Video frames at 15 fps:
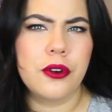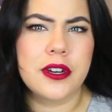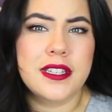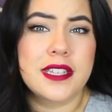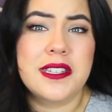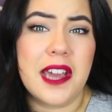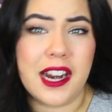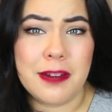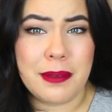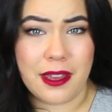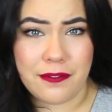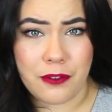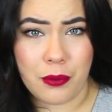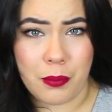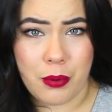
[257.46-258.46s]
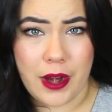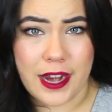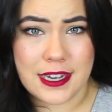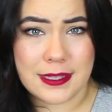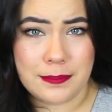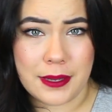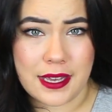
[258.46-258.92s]
course, it's not going to be at full
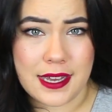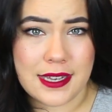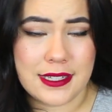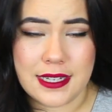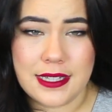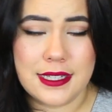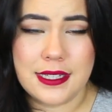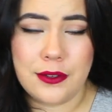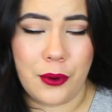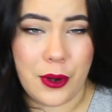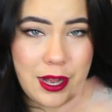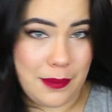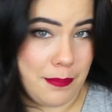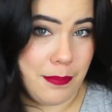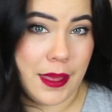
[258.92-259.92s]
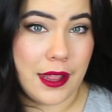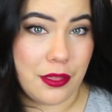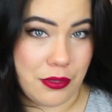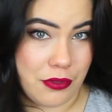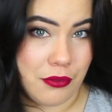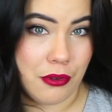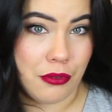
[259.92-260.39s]
price because it's already been
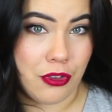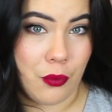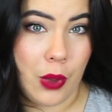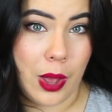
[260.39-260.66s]
through their